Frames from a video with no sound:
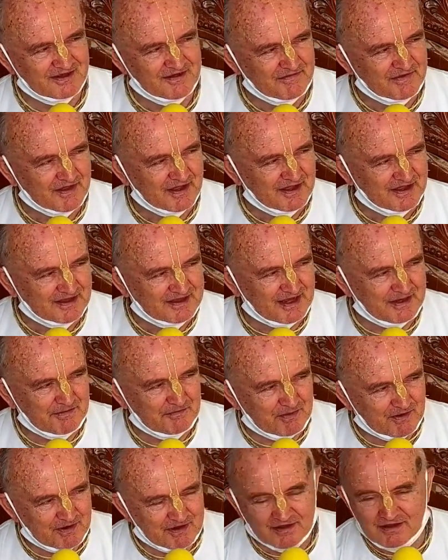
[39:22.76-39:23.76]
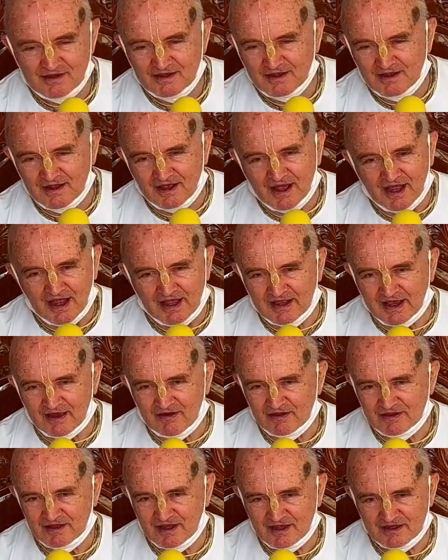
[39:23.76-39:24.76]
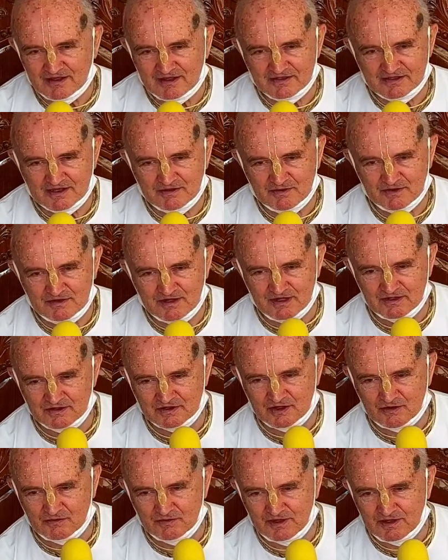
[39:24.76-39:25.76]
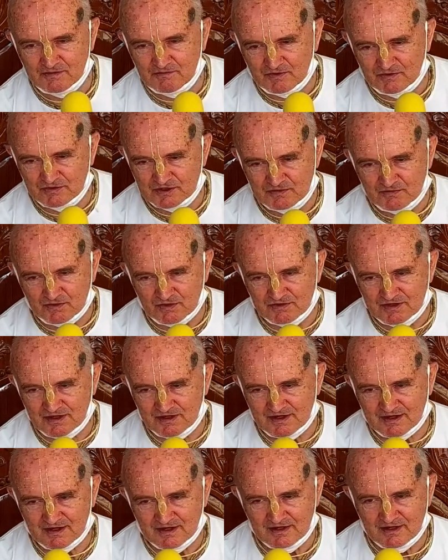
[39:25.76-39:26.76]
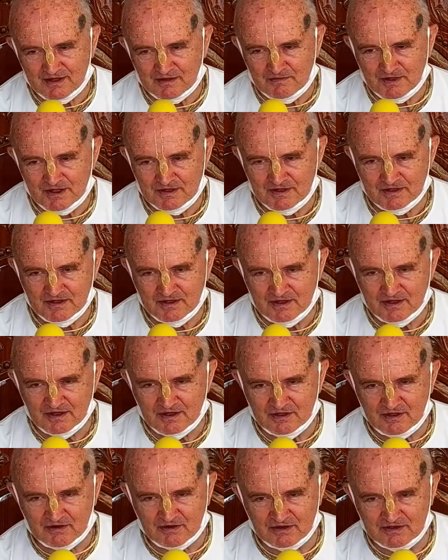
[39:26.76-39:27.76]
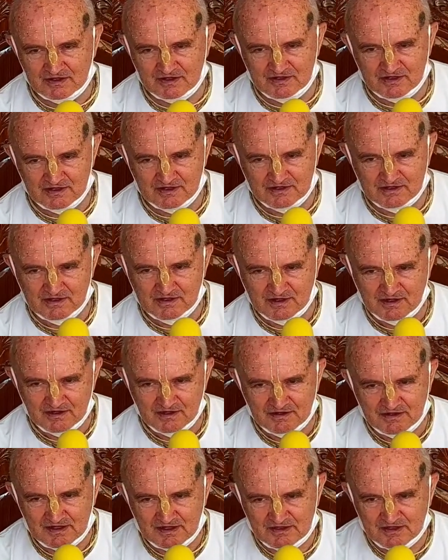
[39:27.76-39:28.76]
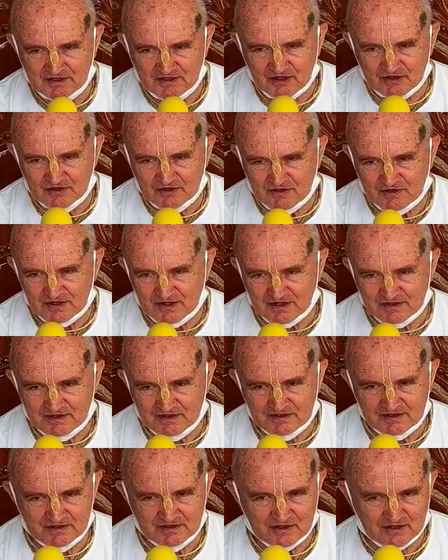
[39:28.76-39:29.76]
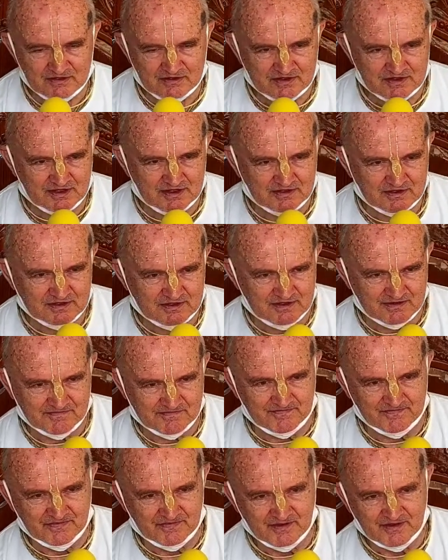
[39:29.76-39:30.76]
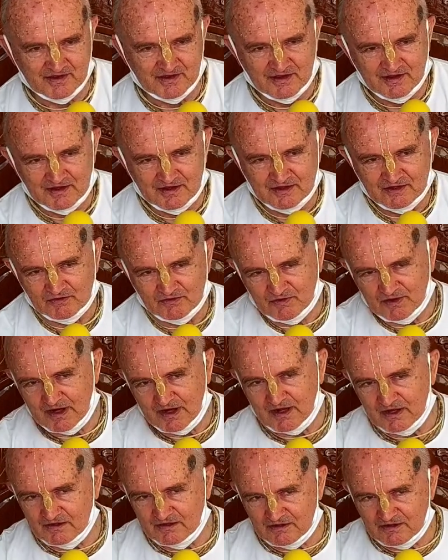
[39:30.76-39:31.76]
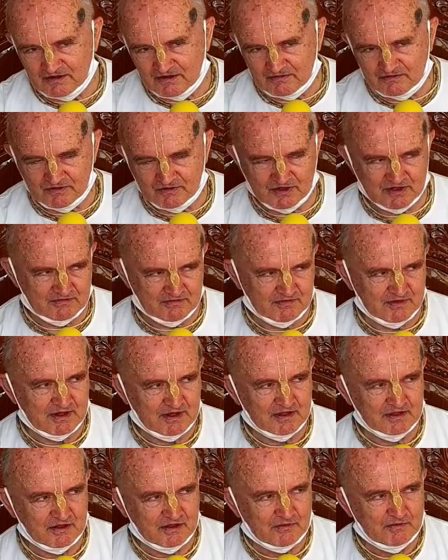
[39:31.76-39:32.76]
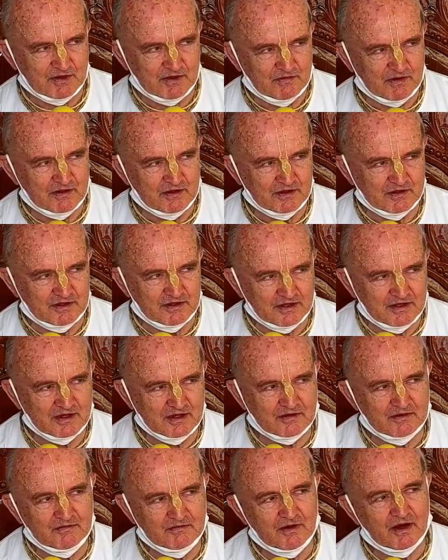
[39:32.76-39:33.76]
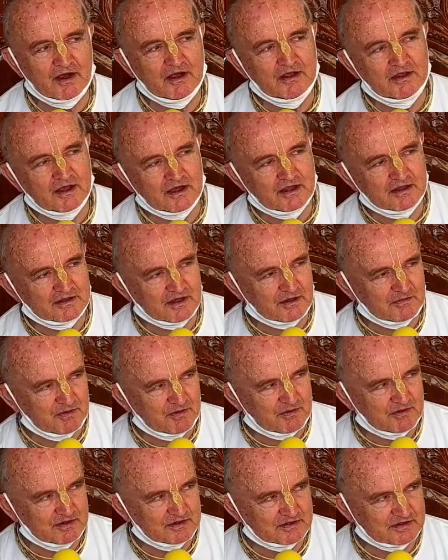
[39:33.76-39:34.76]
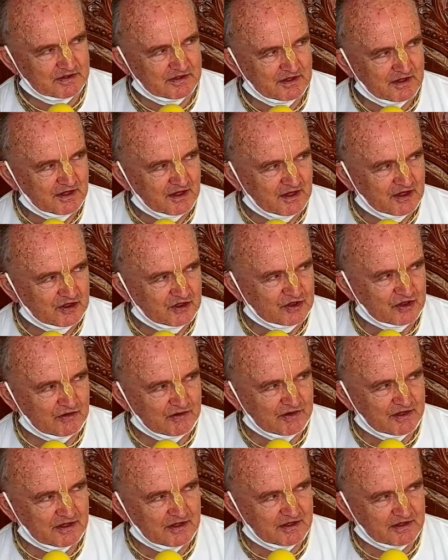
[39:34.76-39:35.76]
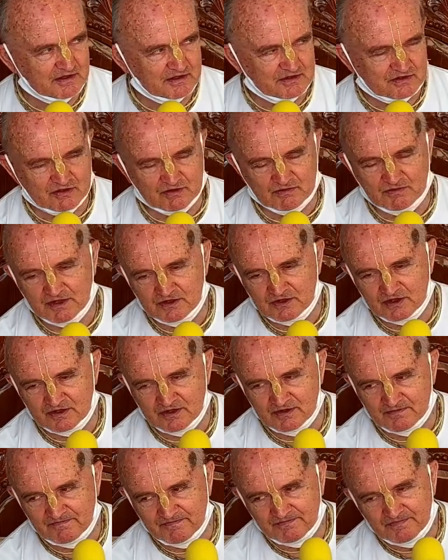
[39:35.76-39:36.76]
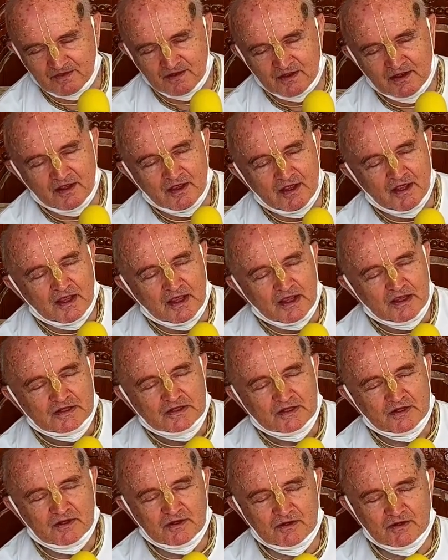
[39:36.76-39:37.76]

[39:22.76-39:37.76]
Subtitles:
temple, and how they are distributing so many books more than Hyderabad? No, this is not correct. This is nonsense. We are number 1 here. Why Attapur is showing so much? So,